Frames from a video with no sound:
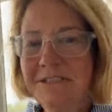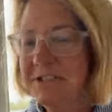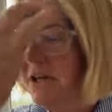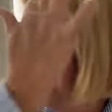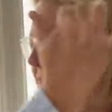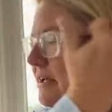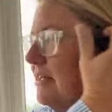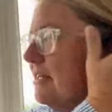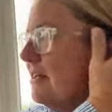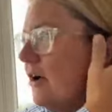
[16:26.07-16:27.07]
So
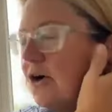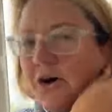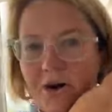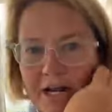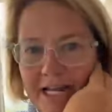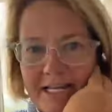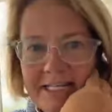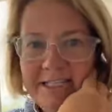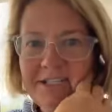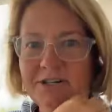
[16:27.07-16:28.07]
her
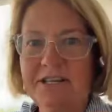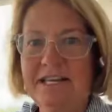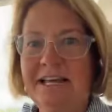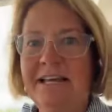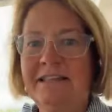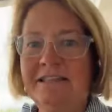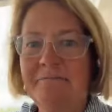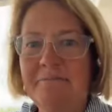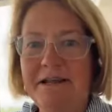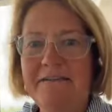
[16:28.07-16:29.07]
kids are getting
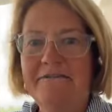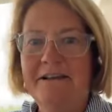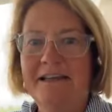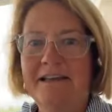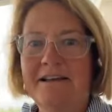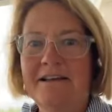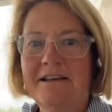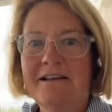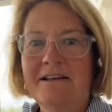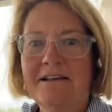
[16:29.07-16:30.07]
the benefit
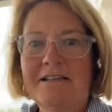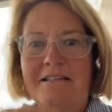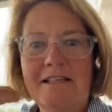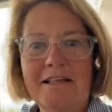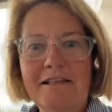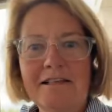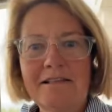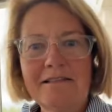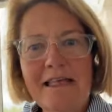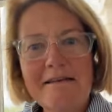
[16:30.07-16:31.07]

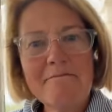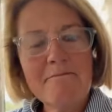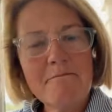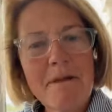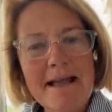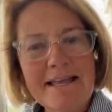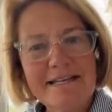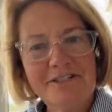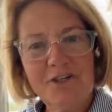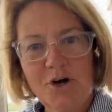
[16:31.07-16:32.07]
like my
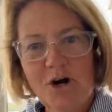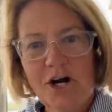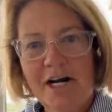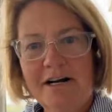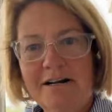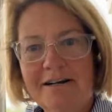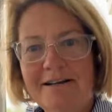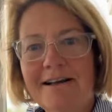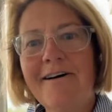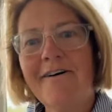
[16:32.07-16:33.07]
kids are.
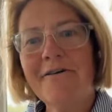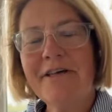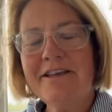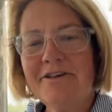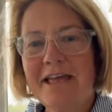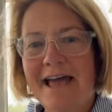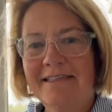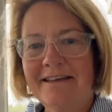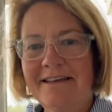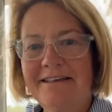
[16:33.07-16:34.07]
Oh, thank you,
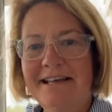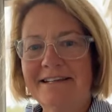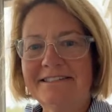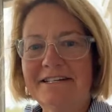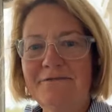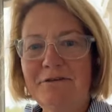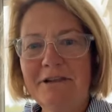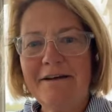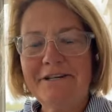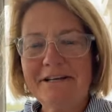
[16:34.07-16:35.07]
Kathy. Yes, and if you
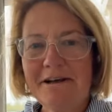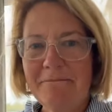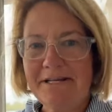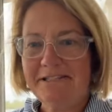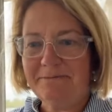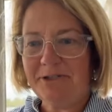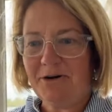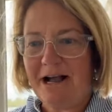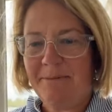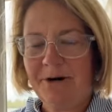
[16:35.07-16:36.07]
loved it, come be a
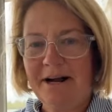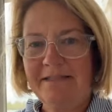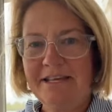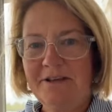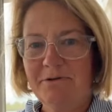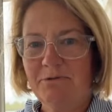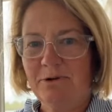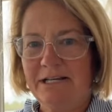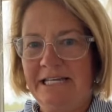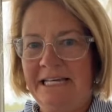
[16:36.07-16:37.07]
subscriber. I think you would
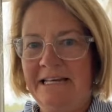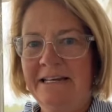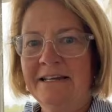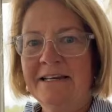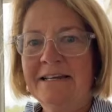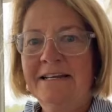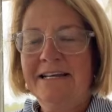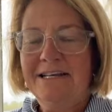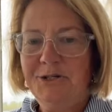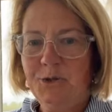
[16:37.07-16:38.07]
really
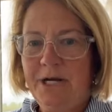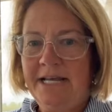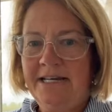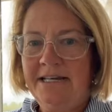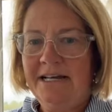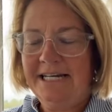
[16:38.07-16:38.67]
enjoy it.